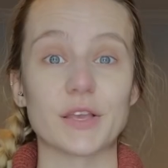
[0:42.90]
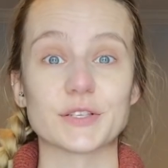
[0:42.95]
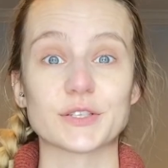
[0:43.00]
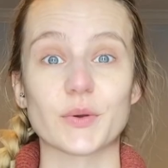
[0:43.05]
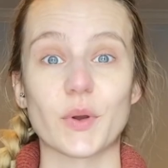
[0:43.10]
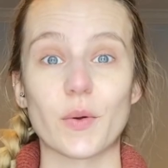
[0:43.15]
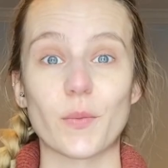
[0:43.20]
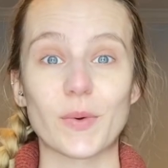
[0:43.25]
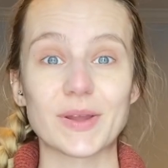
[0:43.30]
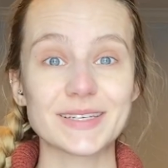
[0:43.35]
so
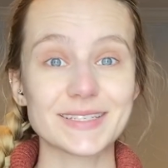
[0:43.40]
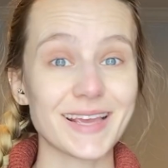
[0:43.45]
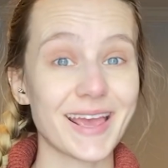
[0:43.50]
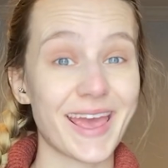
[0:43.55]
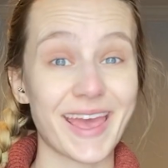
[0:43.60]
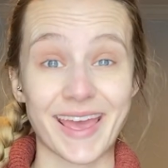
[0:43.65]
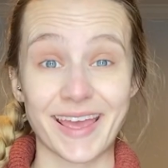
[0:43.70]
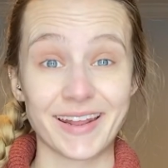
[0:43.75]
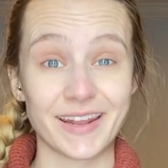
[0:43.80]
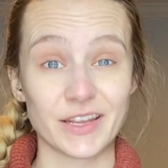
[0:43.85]
I went
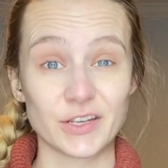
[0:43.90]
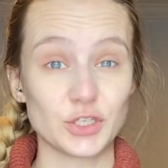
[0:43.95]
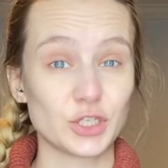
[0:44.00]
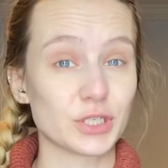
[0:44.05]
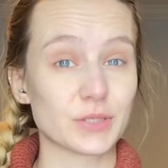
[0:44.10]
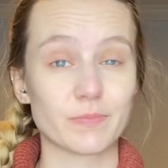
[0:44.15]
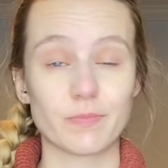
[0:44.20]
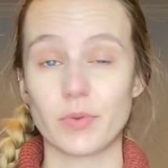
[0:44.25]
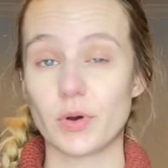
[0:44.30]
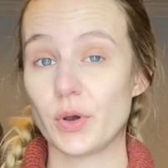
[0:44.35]
ahead and
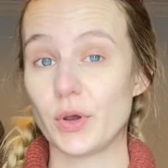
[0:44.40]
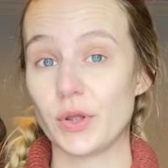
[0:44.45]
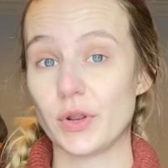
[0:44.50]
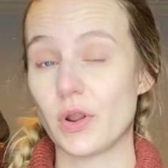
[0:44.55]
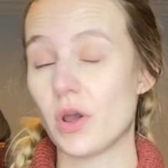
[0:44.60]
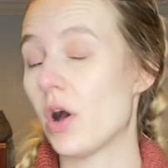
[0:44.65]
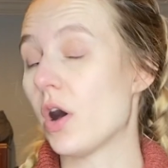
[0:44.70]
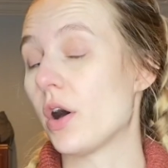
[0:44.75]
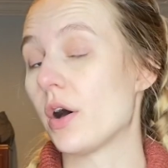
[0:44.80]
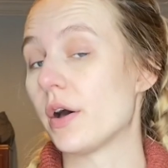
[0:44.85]
just put
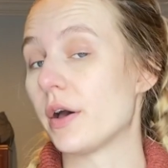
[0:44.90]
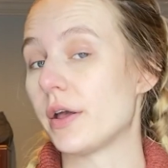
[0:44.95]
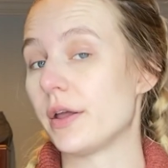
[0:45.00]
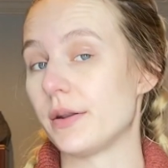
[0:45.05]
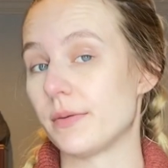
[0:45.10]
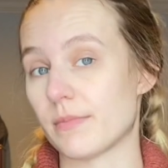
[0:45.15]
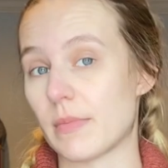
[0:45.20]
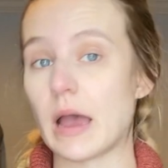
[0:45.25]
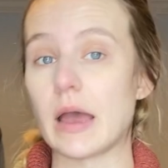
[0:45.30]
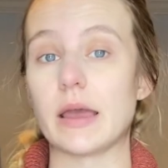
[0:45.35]

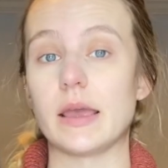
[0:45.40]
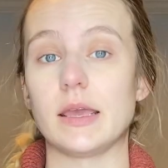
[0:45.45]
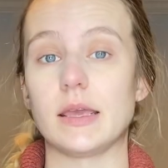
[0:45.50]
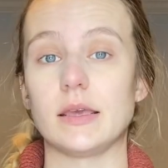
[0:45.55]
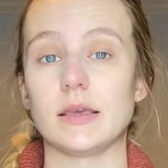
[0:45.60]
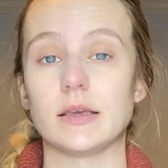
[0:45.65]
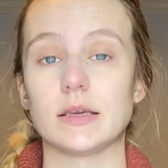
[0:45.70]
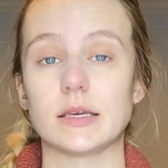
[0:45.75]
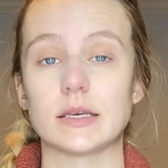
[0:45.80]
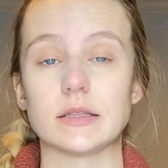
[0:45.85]
on
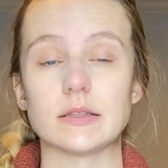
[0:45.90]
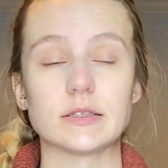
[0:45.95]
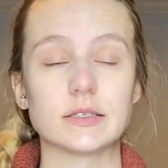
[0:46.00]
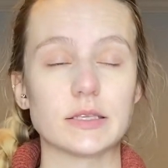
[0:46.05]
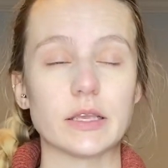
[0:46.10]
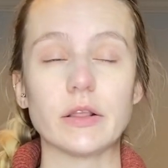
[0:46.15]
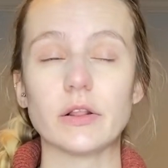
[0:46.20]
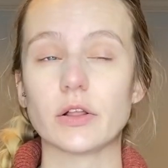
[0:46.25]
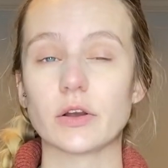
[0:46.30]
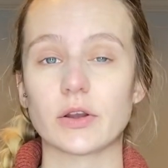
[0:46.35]
my
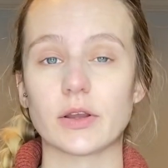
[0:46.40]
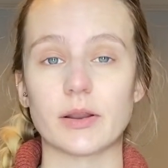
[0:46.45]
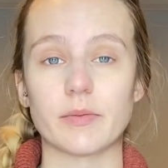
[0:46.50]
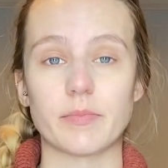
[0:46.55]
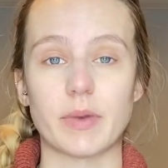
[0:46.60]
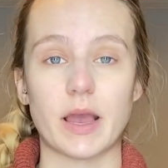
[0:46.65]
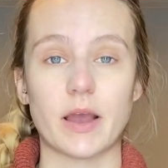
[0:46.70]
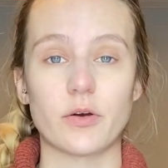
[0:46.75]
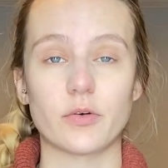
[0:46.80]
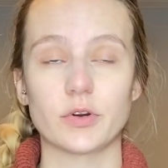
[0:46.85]
concealer and
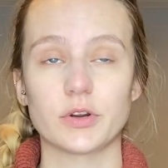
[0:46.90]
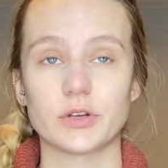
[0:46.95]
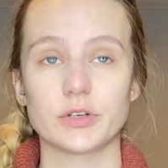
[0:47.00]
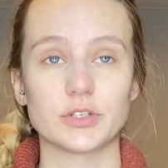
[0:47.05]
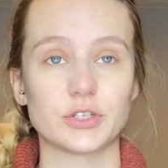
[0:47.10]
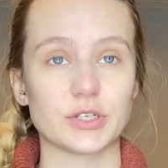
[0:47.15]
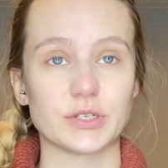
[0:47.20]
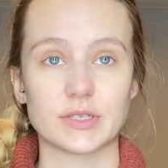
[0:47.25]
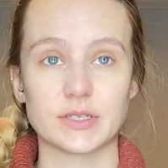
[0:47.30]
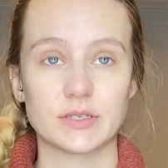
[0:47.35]
powder
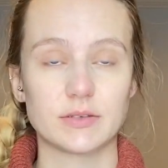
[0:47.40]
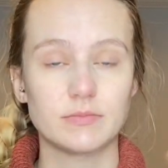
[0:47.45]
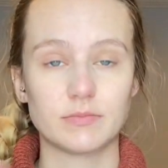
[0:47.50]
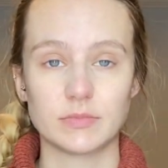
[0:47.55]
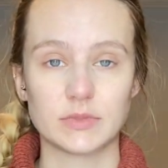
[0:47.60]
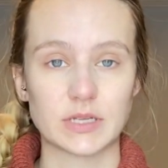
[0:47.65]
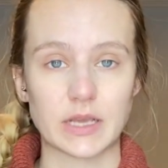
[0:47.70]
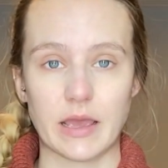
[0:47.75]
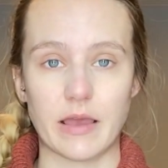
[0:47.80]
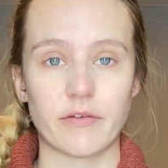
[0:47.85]
just
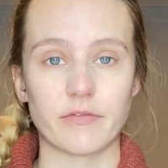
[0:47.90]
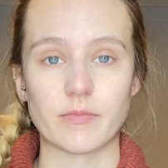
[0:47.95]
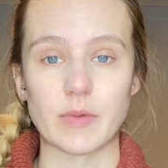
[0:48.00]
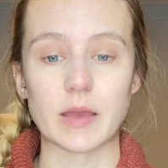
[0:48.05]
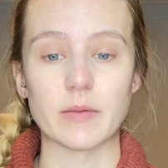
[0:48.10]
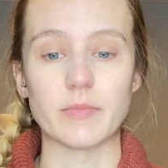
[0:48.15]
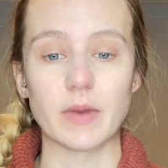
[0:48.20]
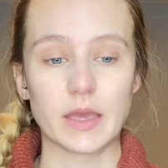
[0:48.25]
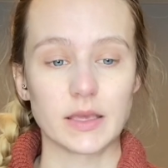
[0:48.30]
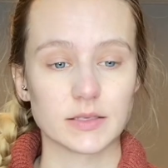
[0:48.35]
to have
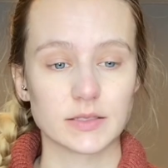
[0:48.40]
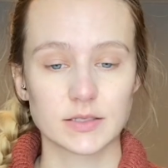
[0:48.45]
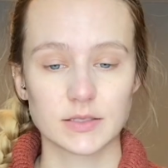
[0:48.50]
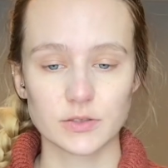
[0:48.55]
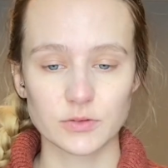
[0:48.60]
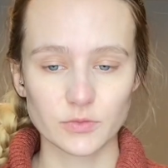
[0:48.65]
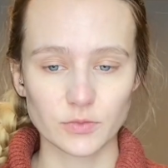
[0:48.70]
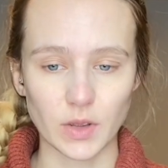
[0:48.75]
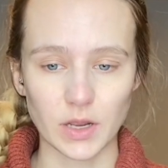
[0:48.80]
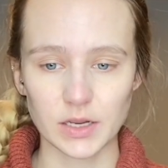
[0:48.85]
my
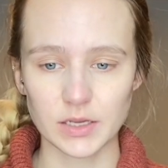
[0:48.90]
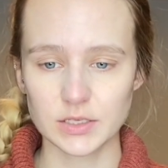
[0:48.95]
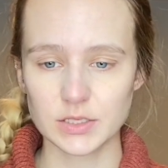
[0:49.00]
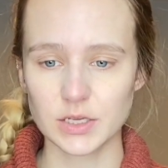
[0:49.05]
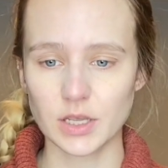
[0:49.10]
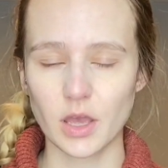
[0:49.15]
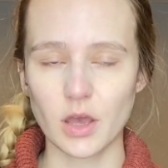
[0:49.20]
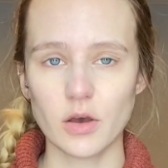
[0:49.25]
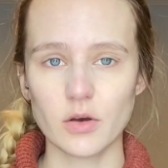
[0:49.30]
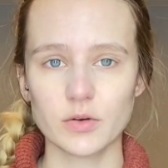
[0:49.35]
base ready
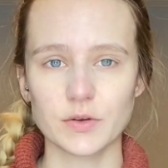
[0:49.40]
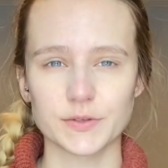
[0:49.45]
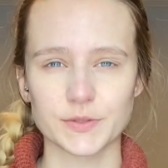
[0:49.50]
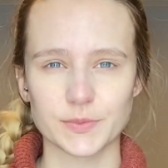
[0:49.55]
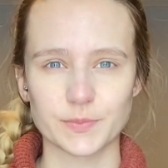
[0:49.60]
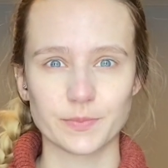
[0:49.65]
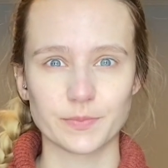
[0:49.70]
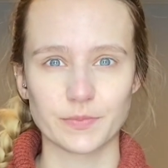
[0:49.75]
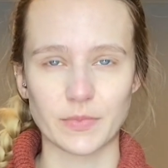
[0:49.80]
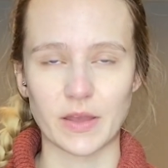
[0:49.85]
to go, because
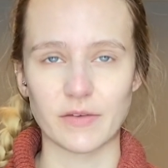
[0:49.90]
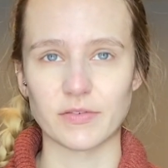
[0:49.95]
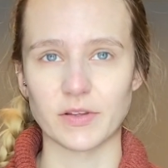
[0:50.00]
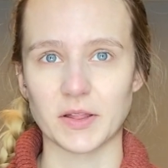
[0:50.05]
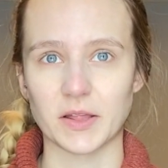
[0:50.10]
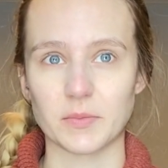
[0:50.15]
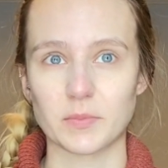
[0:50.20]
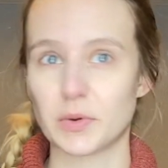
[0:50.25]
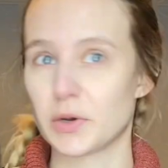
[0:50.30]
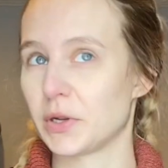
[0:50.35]
I feel
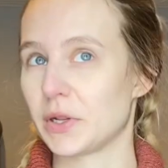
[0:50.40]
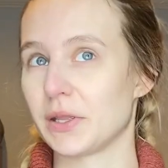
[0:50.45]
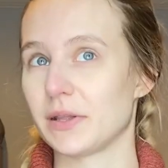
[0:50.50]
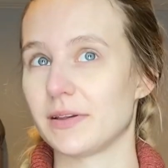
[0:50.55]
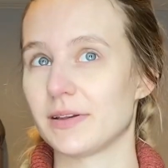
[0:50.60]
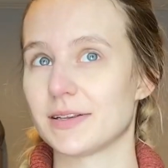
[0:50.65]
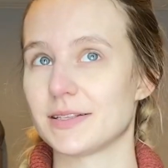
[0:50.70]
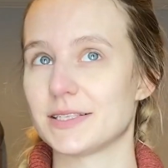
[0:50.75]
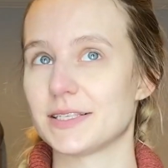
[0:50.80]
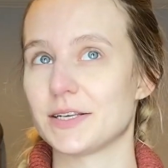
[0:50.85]
like
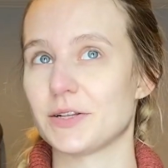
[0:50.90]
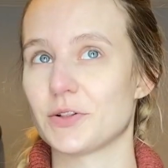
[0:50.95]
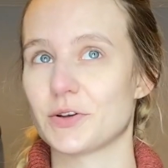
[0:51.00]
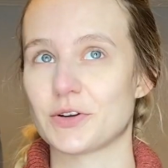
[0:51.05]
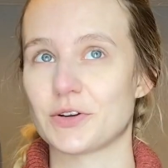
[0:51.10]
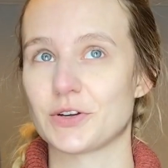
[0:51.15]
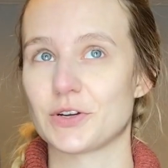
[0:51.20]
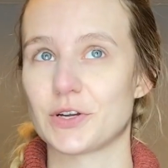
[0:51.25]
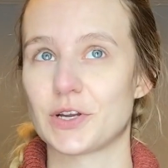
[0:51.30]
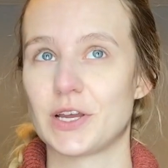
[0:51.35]
putting
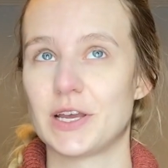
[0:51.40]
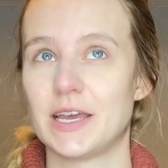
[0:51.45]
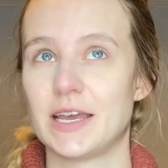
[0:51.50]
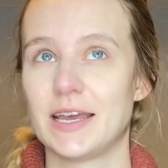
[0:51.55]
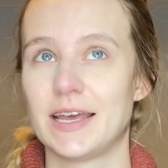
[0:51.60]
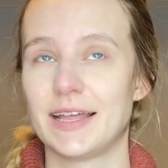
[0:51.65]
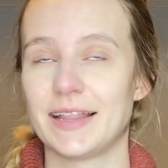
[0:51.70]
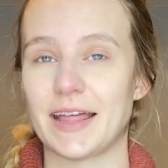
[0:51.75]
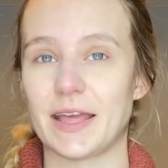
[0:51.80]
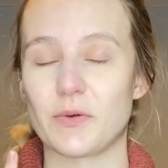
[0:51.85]
concealer
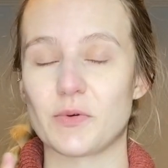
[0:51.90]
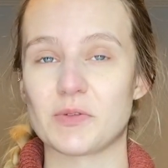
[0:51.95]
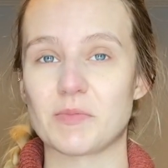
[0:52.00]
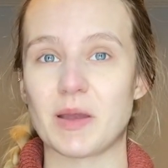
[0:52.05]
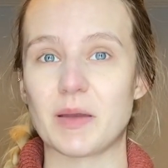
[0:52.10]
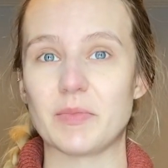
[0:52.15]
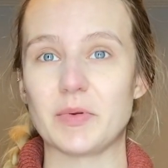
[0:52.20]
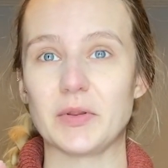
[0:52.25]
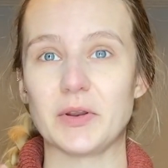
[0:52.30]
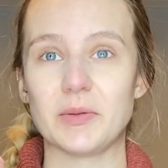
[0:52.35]
like with
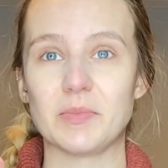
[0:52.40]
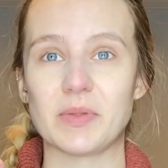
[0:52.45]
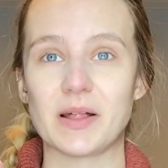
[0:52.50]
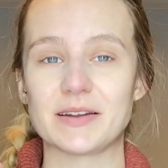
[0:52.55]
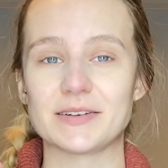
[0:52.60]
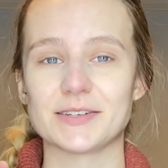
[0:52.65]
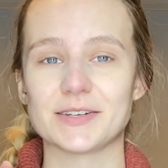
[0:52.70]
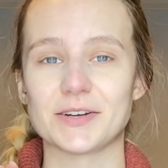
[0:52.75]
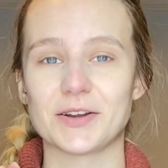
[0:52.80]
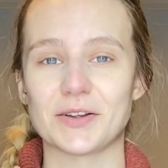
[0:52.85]
my beauty
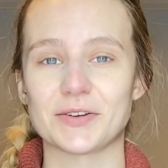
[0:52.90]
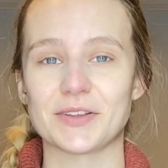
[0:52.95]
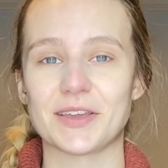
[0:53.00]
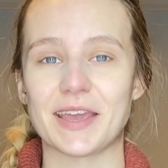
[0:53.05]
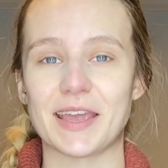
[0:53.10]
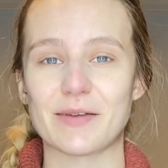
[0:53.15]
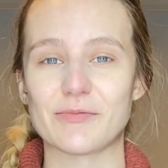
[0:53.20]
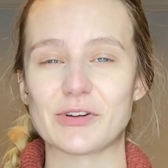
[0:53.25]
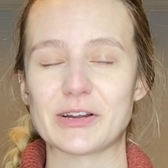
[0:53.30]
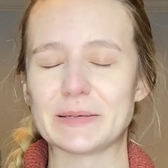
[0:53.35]
blender on
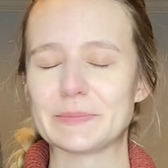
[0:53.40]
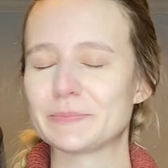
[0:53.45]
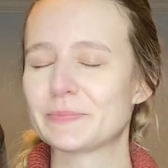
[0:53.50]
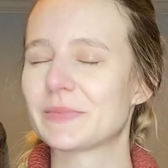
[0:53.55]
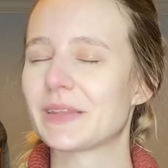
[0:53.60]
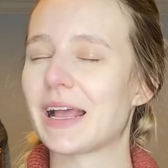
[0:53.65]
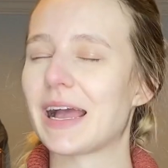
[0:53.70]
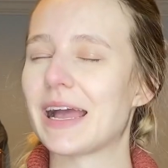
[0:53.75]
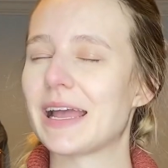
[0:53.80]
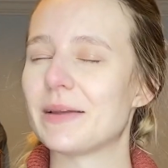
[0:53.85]
camera,
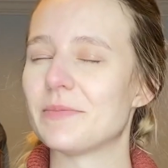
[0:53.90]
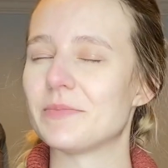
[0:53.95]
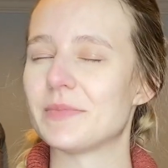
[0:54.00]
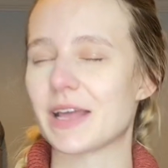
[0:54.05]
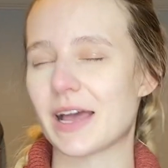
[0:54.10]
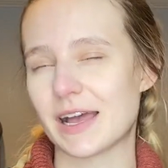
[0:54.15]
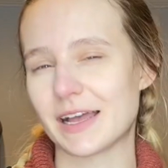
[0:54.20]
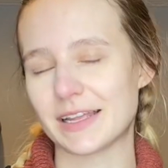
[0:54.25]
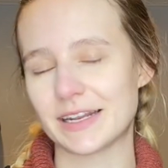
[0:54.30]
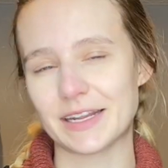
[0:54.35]
I'm
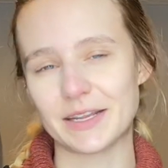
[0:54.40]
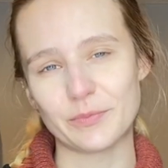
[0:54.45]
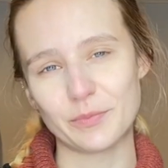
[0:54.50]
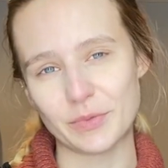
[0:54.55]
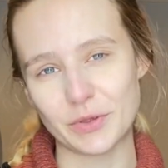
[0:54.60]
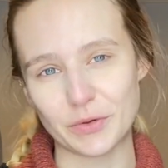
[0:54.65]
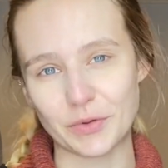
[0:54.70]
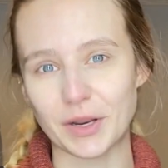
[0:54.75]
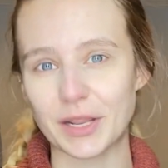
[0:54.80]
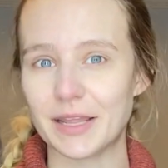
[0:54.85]
not a
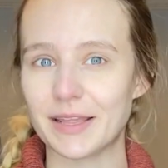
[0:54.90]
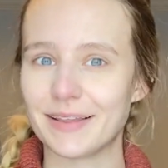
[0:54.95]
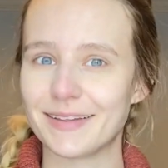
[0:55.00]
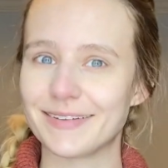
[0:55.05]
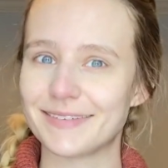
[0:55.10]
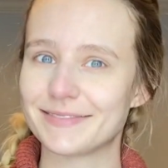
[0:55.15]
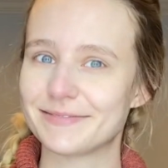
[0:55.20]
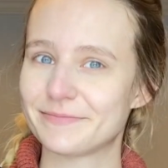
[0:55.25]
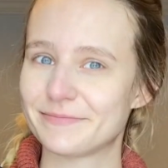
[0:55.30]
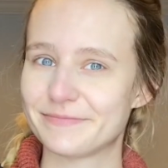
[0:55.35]

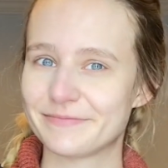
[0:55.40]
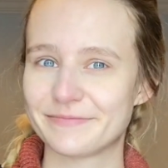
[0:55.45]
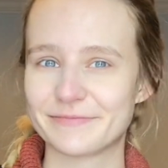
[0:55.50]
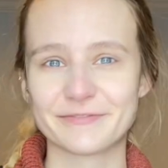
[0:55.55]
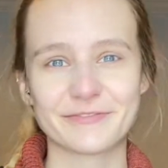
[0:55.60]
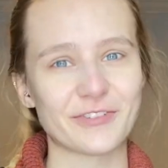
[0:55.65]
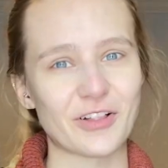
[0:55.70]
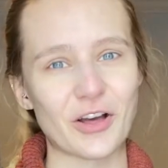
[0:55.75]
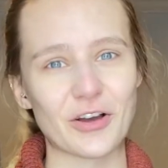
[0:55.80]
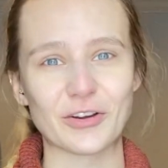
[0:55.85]
beauty
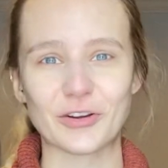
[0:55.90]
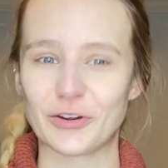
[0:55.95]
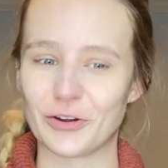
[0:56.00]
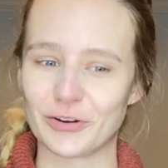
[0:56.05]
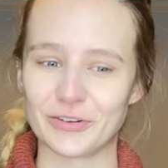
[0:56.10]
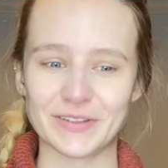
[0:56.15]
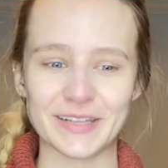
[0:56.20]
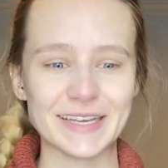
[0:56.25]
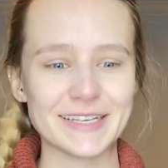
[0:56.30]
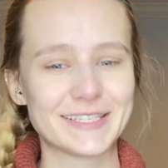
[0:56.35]
vlog
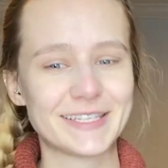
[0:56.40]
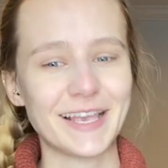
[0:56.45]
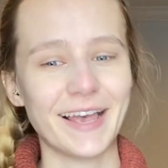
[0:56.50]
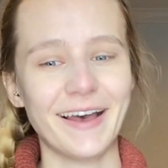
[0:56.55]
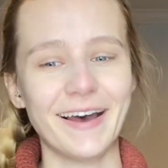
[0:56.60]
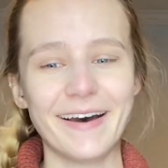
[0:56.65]
girly, so